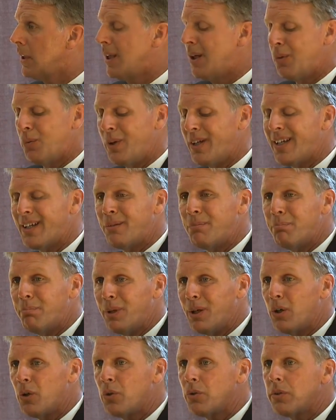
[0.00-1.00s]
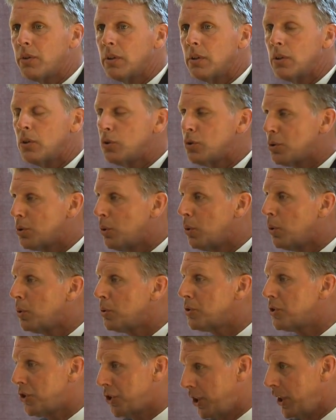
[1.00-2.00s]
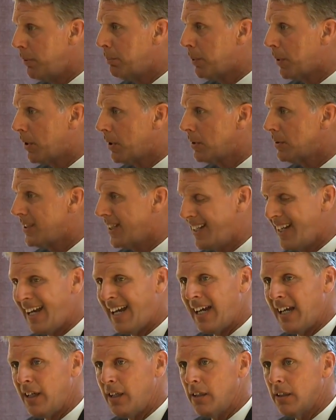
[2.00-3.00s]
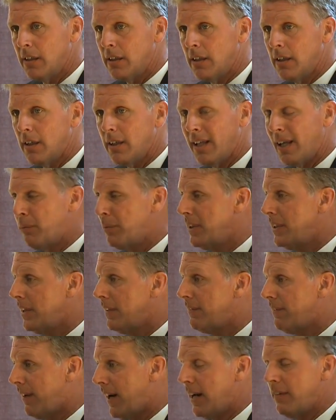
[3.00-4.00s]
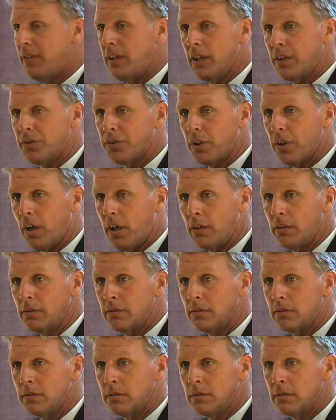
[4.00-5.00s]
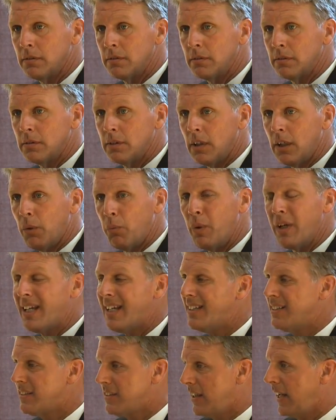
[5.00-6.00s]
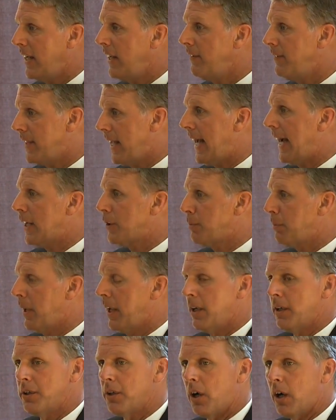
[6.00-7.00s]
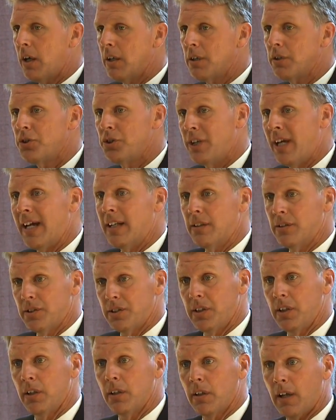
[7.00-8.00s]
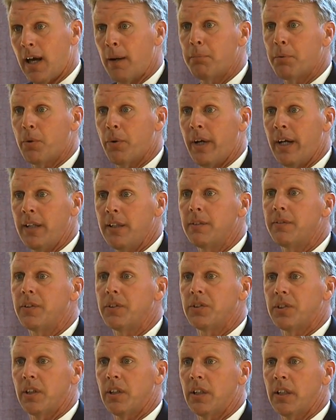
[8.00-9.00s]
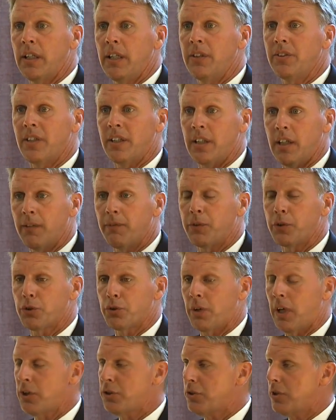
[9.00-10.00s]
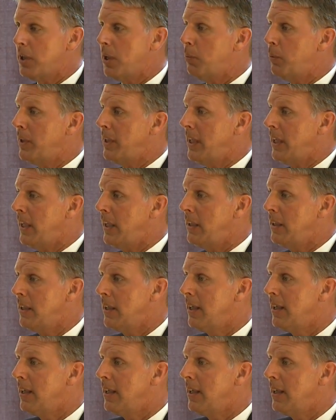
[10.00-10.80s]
We can build schools cheaper today than we did 5 years ago. We can save taxpayer dollars, yet still upgrade the facilities and the infrastructure that we need,